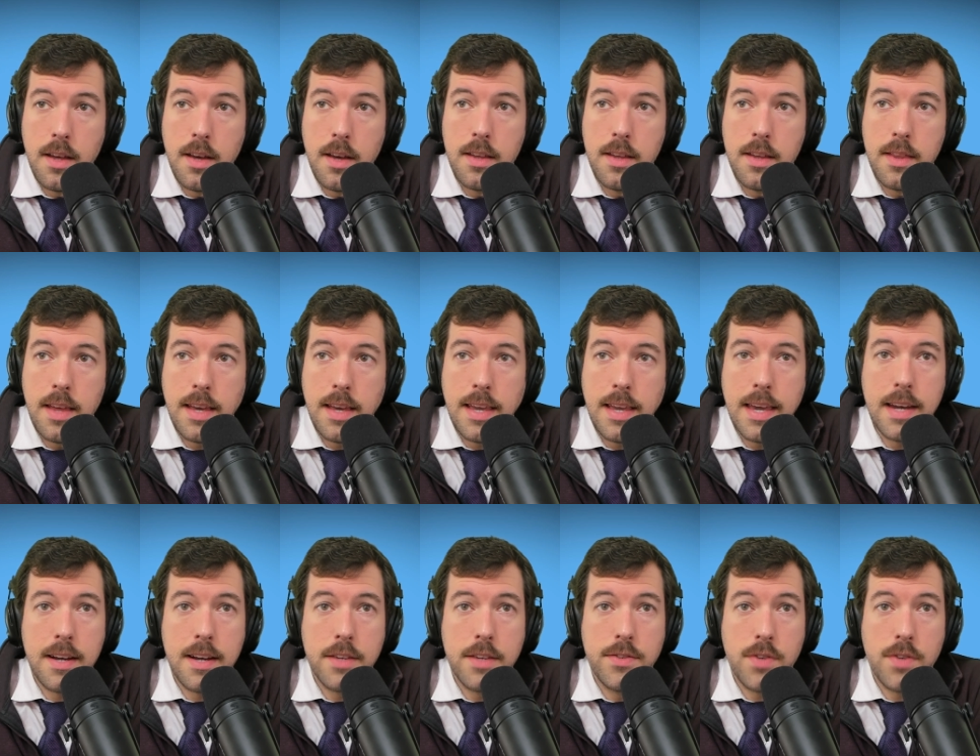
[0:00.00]
They get
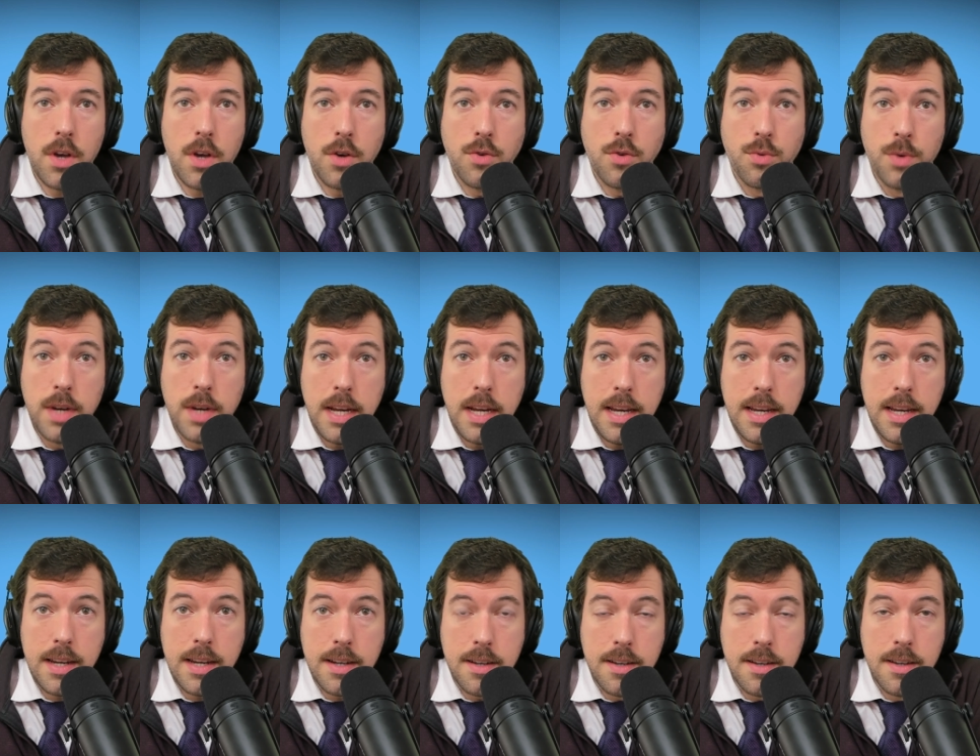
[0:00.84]
us
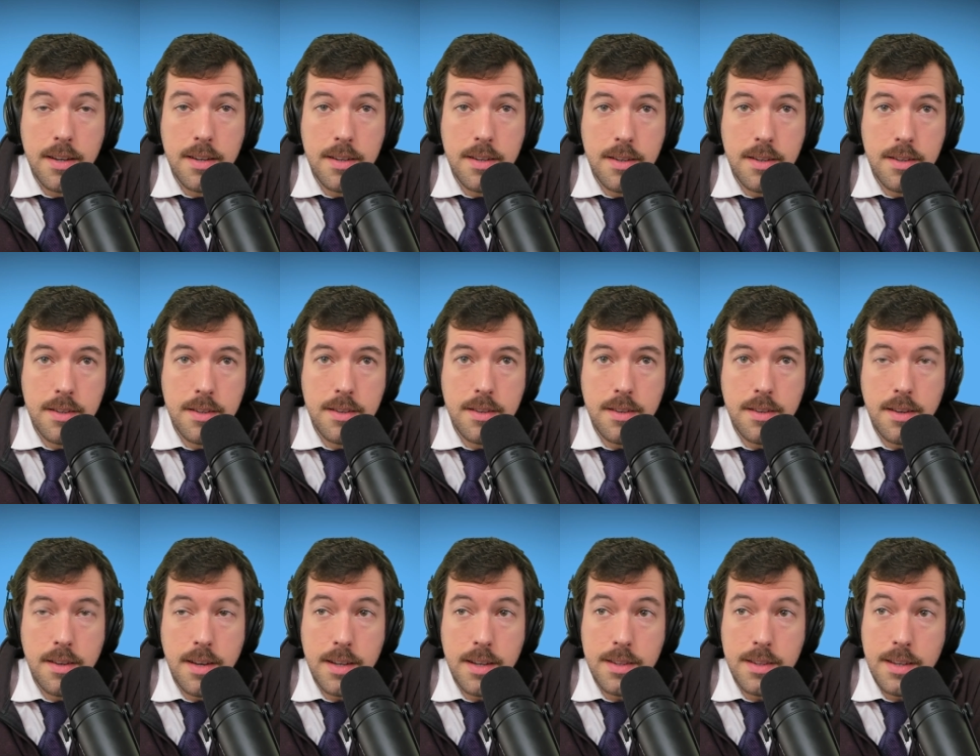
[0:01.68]
agreeing,
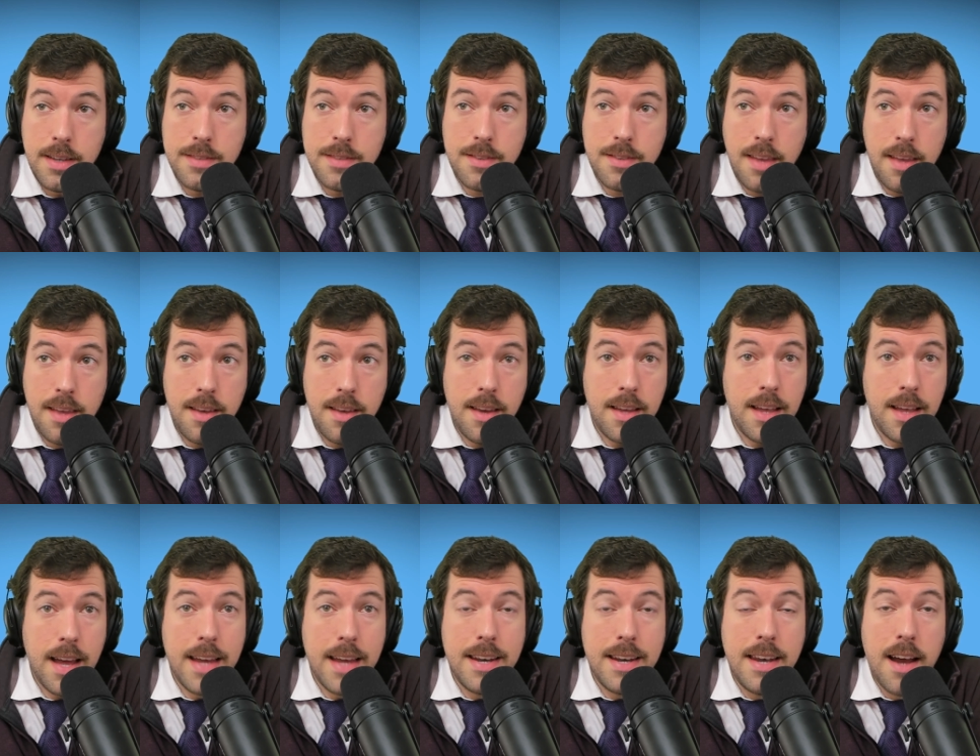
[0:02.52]
at least
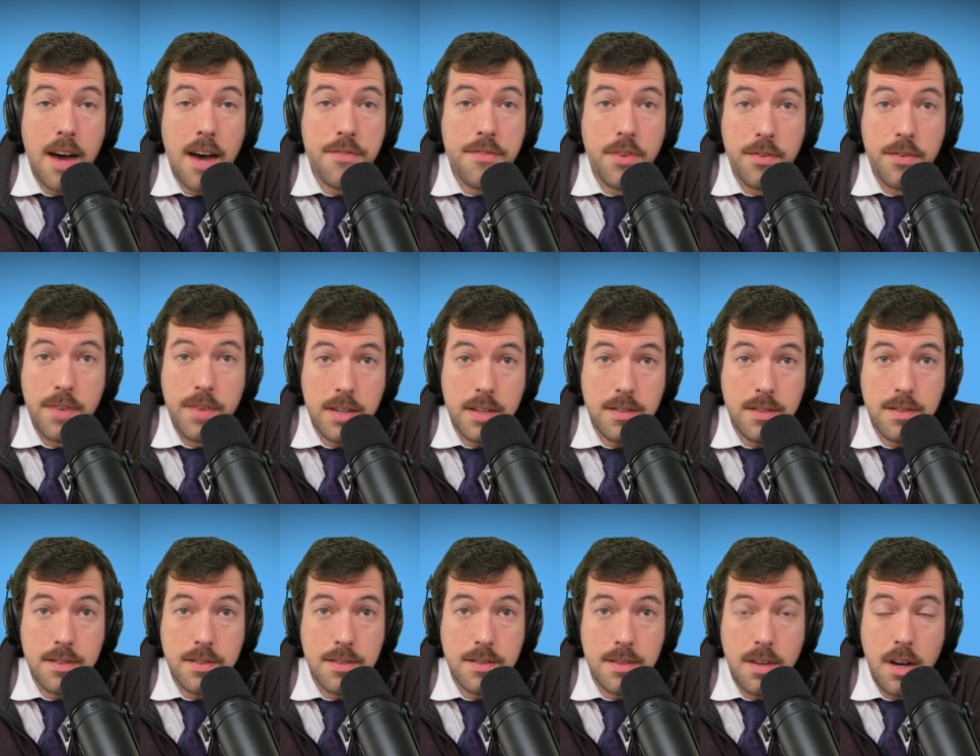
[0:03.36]
enough of us,